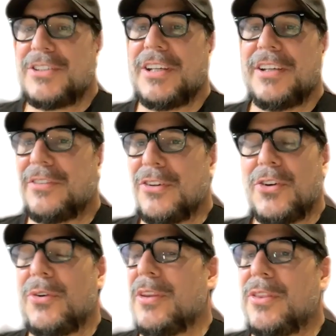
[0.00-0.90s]
just
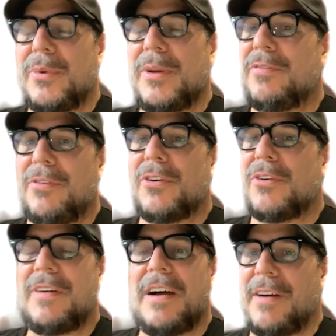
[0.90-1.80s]
growing 300%,
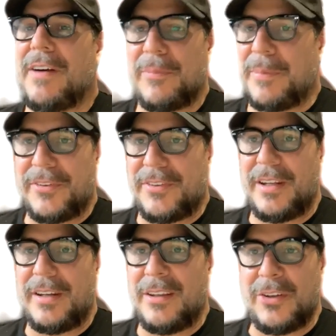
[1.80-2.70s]
400%,
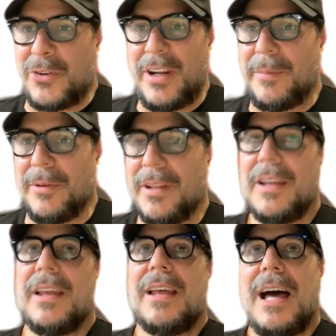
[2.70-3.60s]
500%. Incredible.
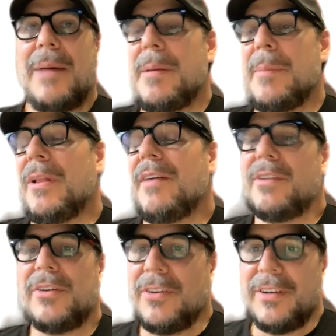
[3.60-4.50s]
And people have
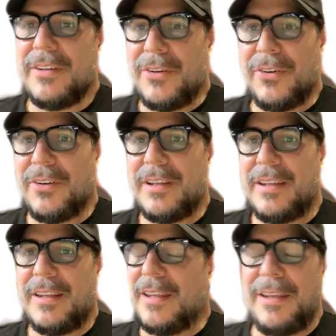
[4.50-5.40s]
learned,
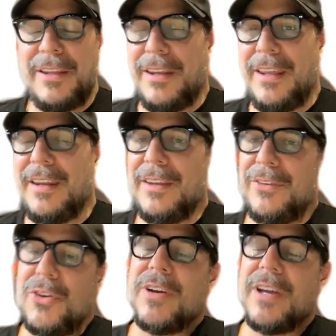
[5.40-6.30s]

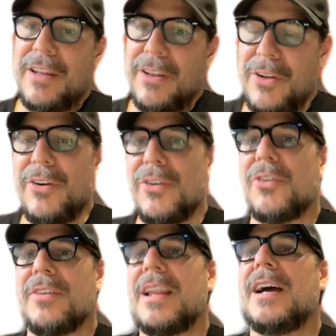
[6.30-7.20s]
you can learn
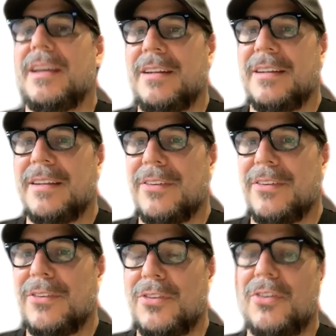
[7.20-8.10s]
online.
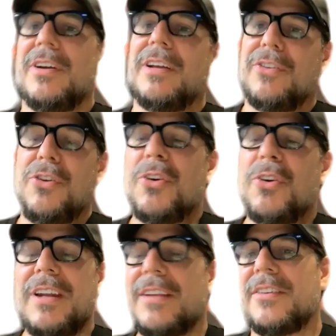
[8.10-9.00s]
So you
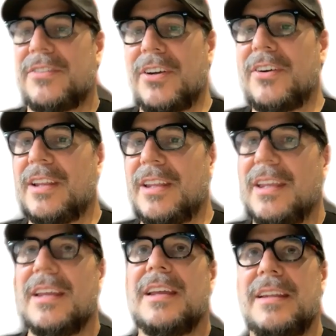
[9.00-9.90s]
don't necessarily
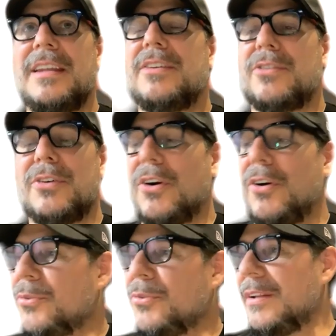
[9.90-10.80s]
need to
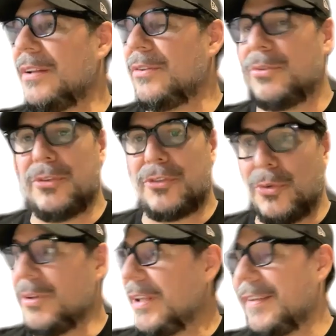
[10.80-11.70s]
go to
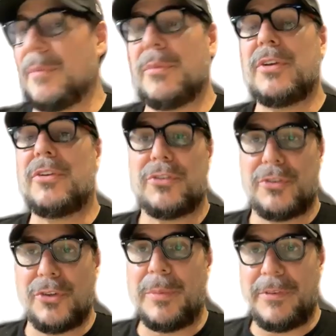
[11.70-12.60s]
school the same way you used
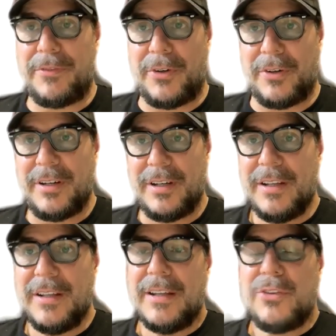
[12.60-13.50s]
to go before.
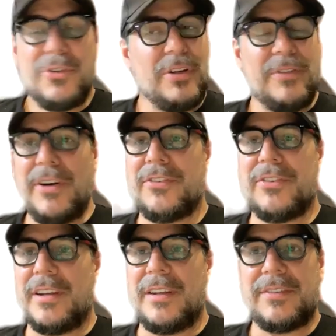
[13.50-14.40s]

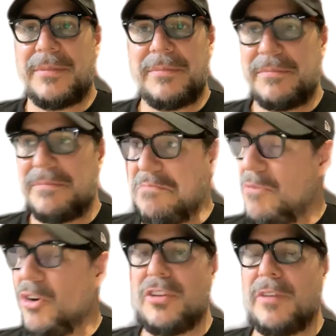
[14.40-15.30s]
Universities,
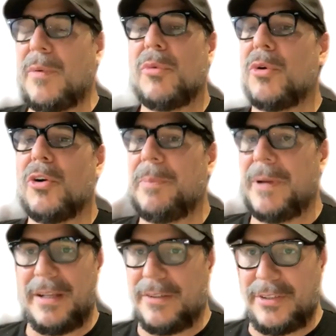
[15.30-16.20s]
most of them won't
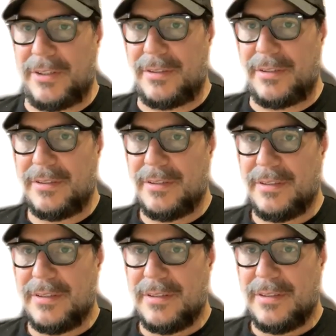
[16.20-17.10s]
open next year.
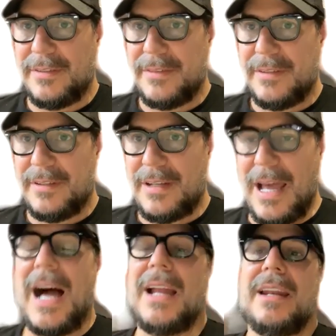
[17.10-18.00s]

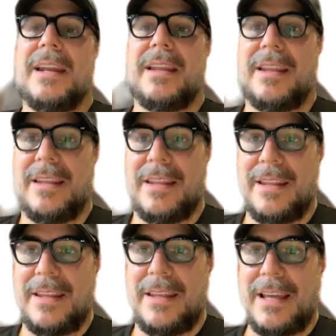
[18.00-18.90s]
And
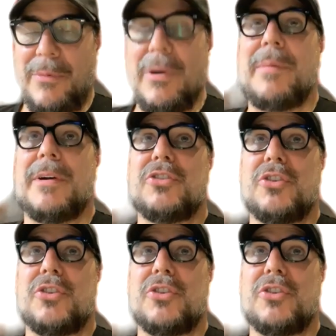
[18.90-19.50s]
however,